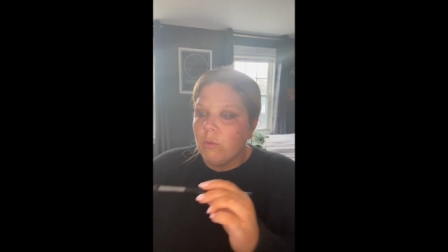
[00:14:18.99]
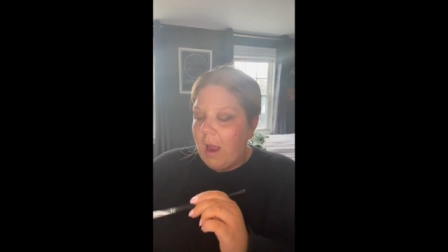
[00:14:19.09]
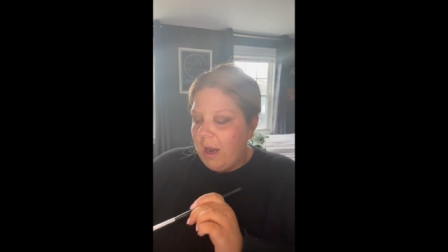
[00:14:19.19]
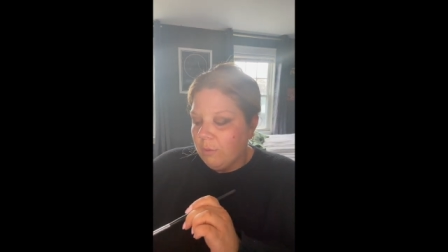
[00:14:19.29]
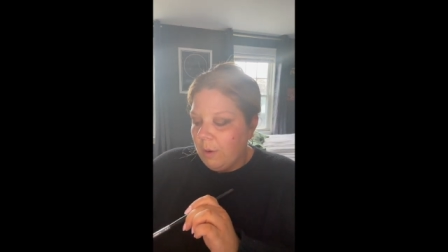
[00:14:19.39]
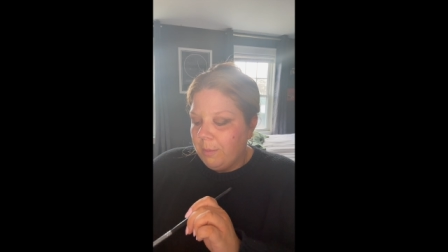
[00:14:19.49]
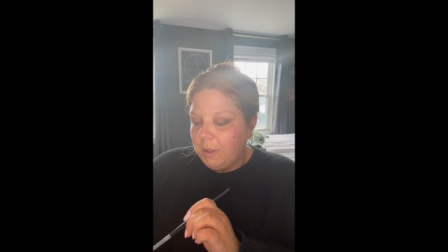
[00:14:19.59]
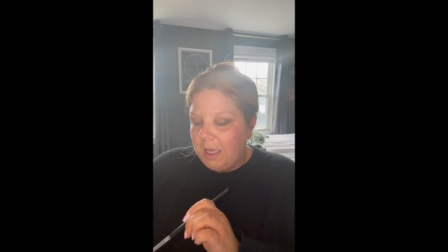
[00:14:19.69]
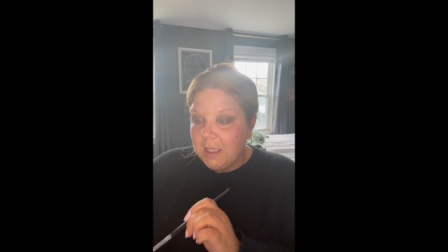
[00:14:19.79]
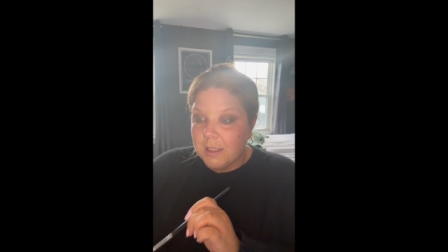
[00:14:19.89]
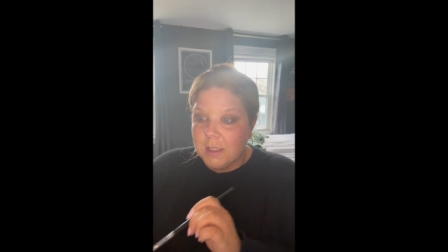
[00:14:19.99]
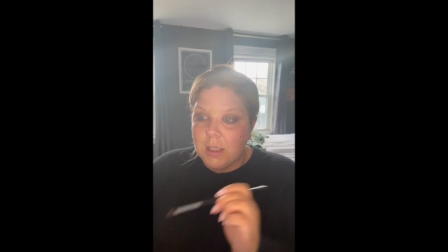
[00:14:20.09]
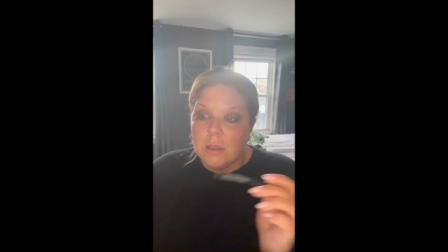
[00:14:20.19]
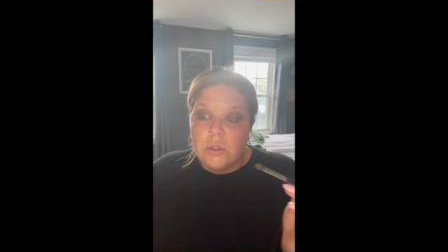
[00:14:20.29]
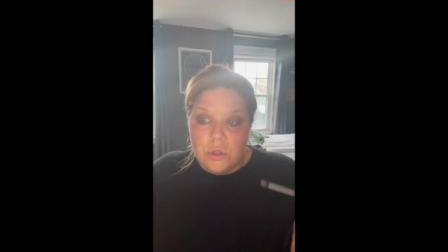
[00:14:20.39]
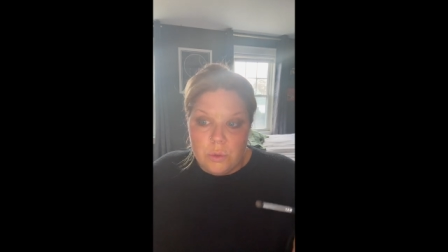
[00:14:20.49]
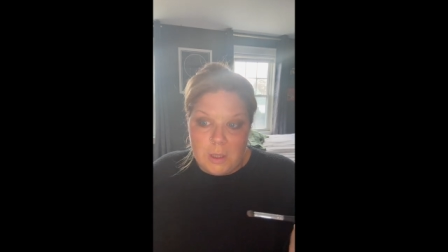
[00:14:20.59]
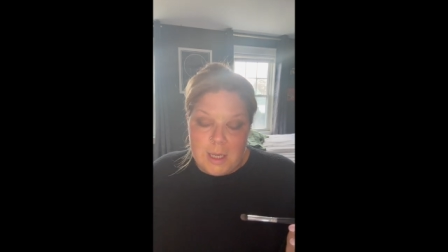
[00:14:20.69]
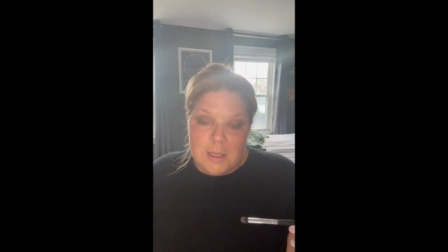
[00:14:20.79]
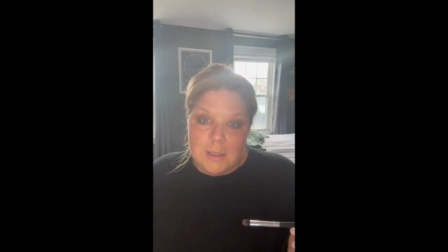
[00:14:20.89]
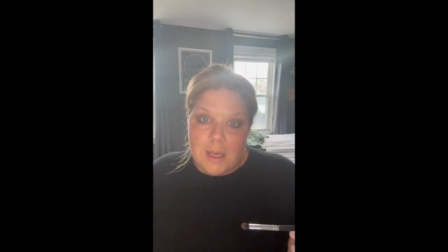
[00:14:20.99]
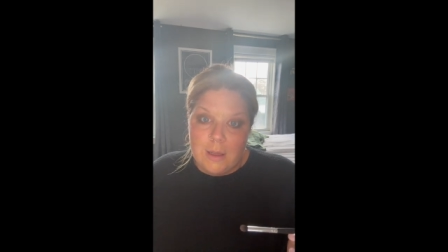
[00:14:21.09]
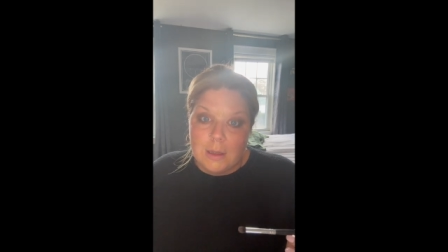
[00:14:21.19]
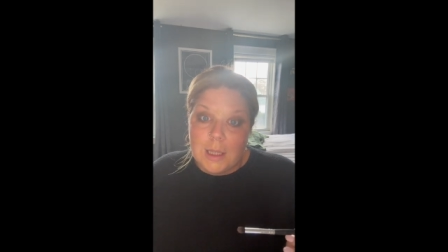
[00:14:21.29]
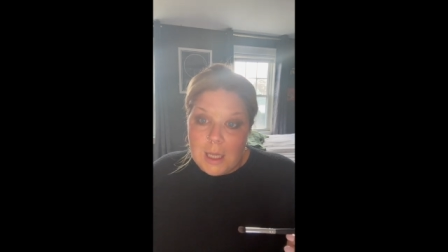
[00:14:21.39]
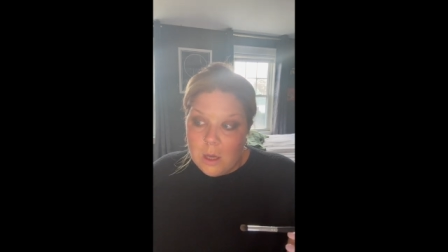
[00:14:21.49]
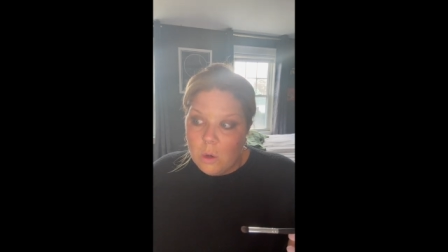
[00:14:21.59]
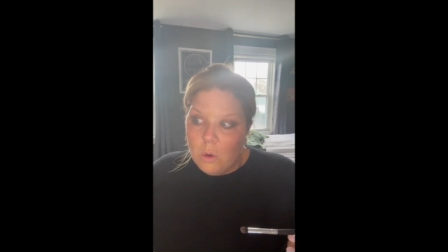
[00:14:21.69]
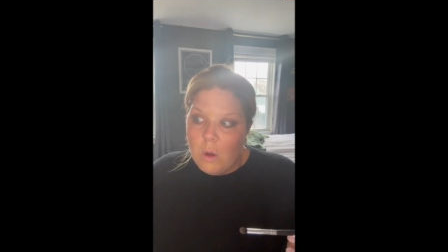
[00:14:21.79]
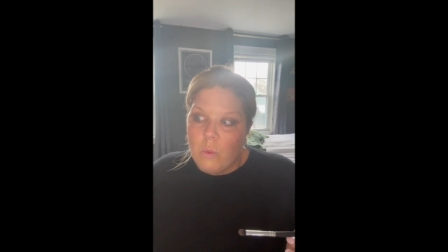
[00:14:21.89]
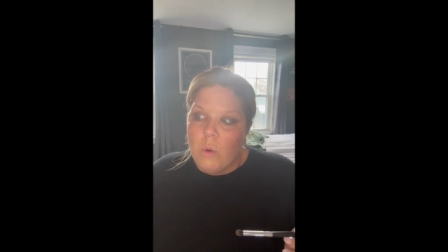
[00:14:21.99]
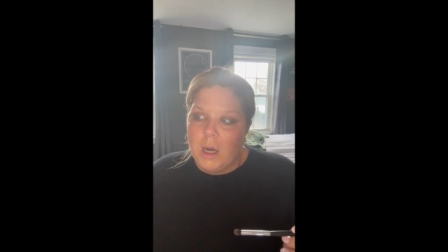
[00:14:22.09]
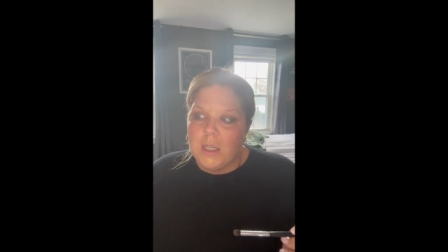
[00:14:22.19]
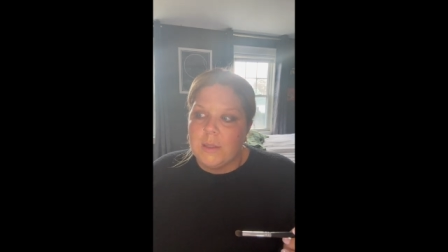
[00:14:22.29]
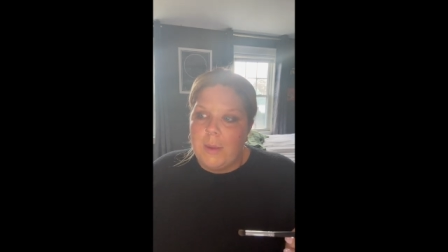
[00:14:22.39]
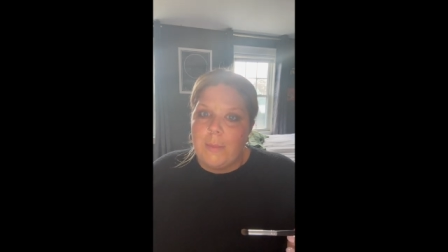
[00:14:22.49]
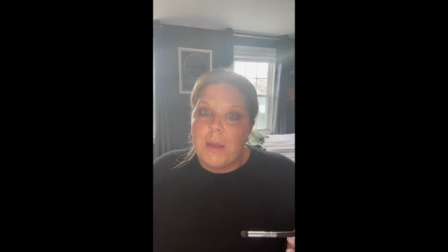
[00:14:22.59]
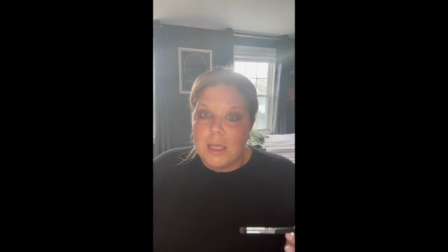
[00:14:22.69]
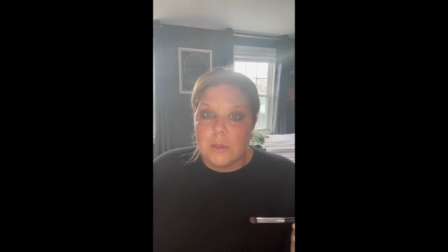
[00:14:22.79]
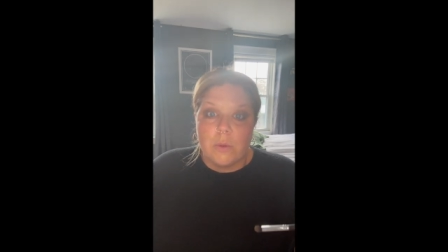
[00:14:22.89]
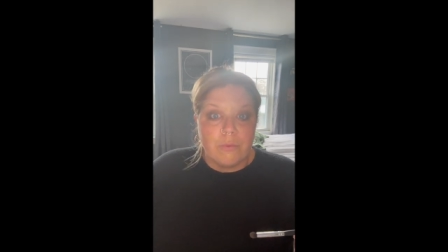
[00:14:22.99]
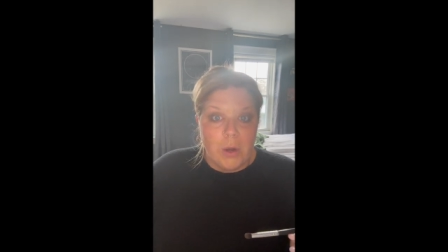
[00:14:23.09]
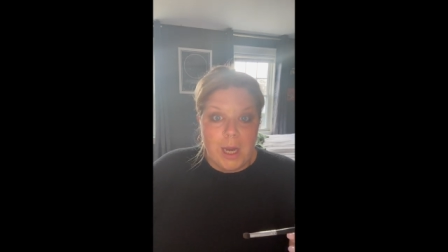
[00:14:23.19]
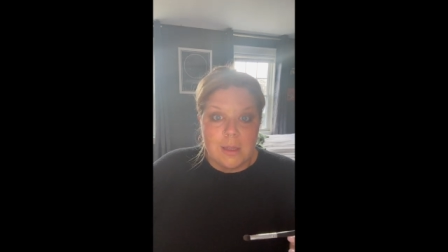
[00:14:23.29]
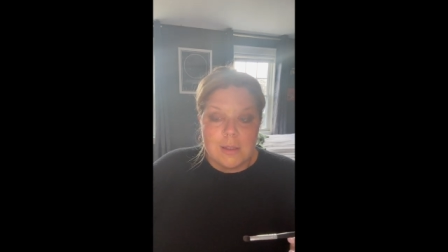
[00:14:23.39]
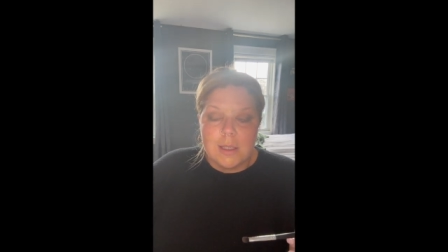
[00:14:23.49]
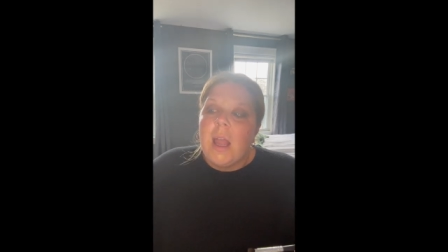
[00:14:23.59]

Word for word: had replaced Julius and Leo wanted to make peace with France.